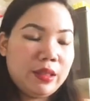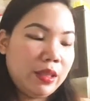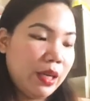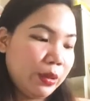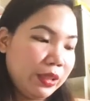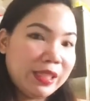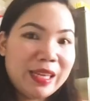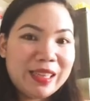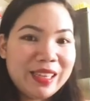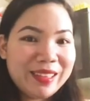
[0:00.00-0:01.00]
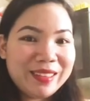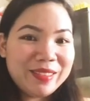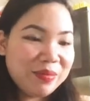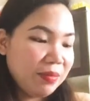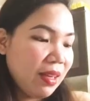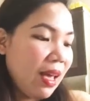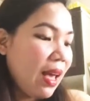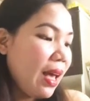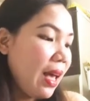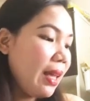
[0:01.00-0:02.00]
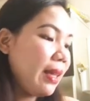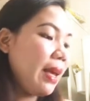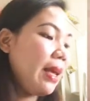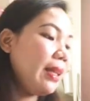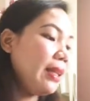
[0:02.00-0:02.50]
ayusin natin. And then,